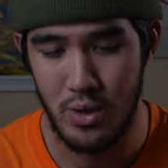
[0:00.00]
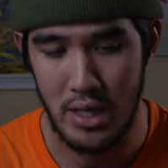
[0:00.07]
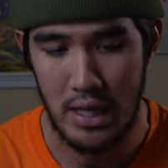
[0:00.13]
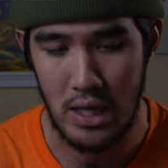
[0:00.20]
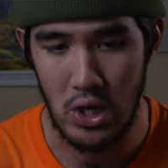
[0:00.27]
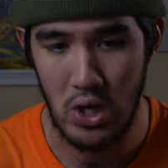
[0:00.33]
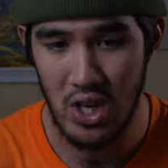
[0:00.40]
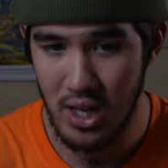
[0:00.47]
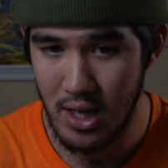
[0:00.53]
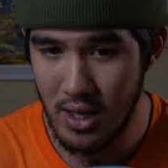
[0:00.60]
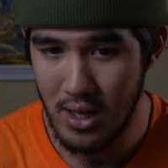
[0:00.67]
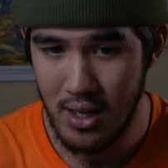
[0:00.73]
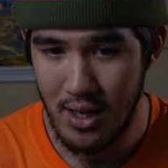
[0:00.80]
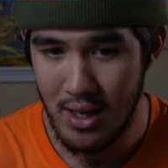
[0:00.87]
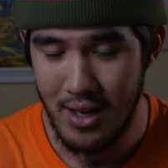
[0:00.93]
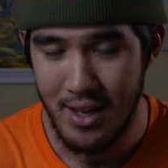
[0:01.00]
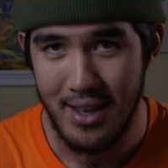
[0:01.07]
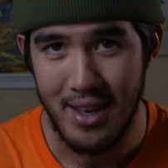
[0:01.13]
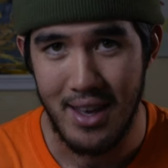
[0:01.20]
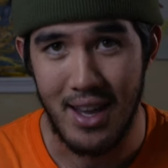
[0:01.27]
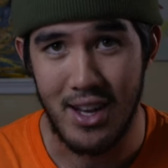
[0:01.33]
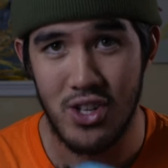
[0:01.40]
really good,
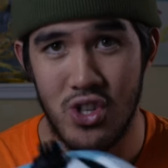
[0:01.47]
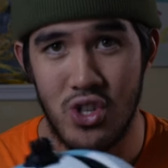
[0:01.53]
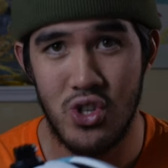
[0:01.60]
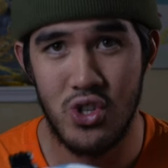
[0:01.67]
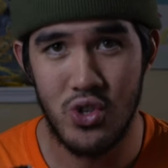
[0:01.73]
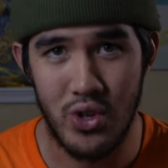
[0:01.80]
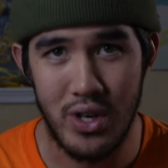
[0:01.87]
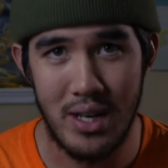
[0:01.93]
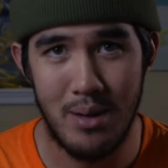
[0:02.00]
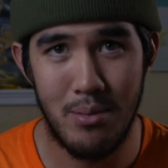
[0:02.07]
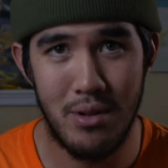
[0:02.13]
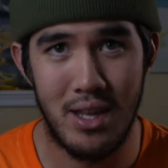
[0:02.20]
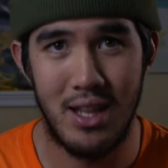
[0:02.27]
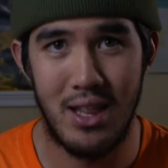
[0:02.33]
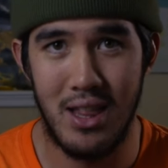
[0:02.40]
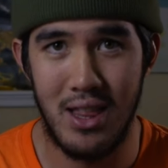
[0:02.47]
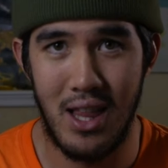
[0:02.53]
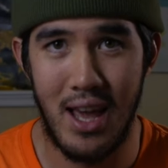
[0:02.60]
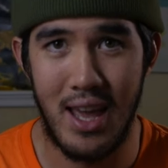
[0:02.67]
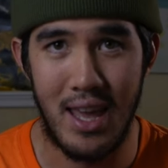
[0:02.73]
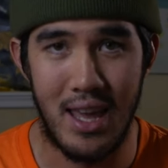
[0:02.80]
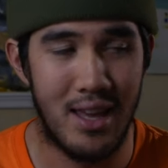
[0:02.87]
extremely
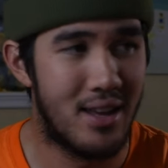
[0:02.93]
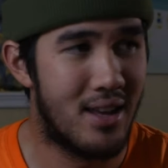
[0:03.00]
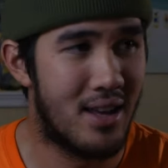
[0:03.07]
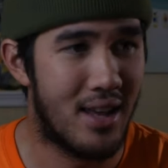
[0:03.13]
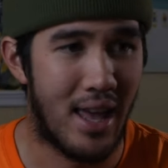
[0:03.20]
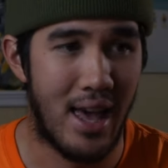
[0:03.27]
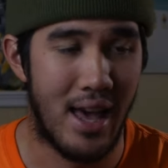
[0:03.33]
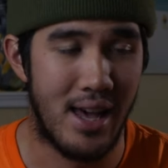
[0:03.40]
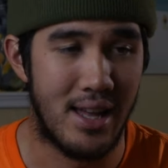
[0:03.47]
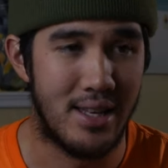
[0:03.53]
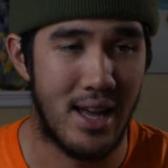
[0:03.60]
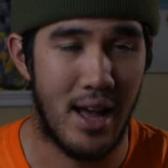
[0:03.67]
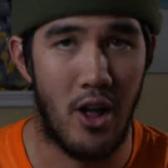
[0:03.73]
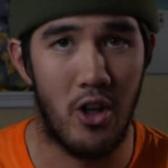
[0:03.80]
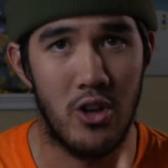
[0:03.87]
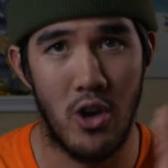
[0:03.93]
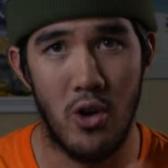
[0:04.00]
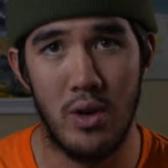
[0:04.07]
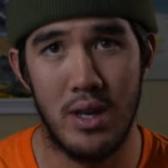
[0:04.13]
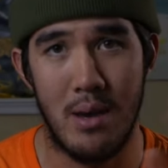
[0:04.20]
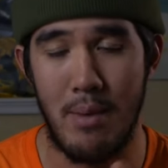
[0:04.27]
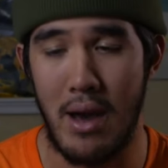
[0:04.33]
light, and I'll
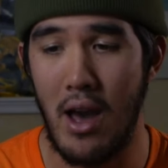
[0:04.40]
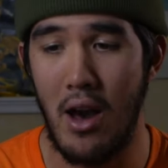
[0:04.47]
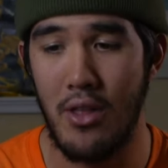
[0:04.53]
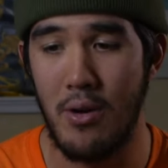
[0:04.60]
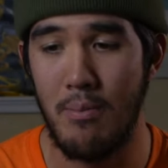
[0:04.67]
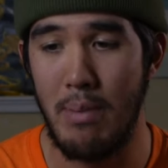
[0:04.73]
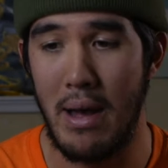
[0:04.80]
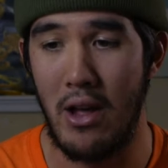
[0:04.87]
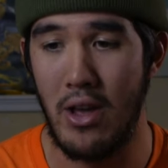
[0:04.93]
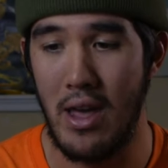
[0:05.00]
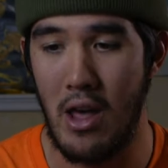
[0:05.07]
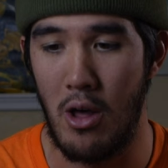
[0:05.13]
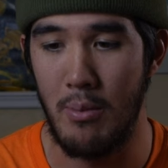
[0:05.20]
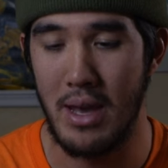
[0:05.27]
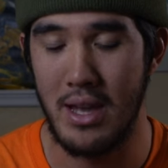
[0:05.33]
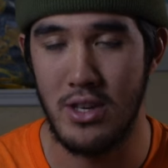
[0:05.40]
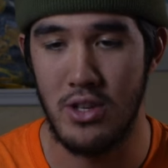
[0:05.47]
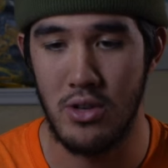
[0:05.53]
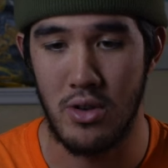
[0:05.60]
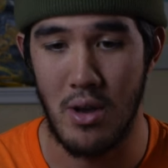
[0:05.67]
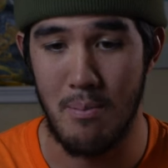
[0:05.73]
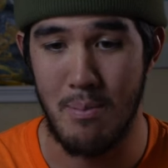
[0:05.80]
go get my other Bell helmet
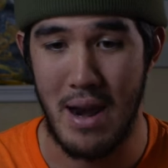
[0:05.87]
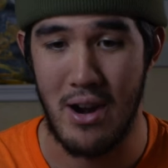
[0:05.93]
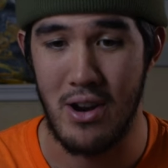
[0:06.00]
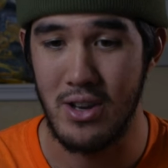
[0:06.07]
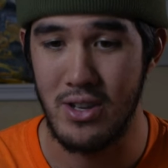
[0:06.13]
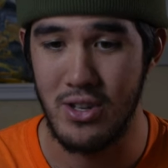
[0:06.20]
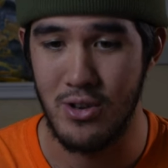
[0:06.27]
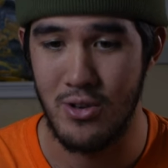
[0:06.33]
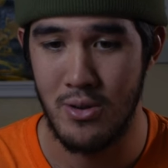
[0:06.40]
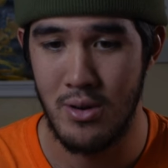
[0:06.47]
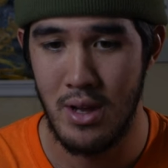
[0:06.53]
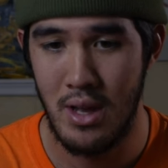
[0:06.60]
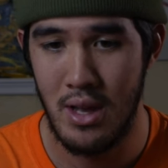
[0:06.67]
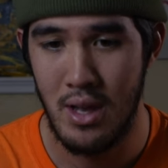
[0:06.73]
to compare it to,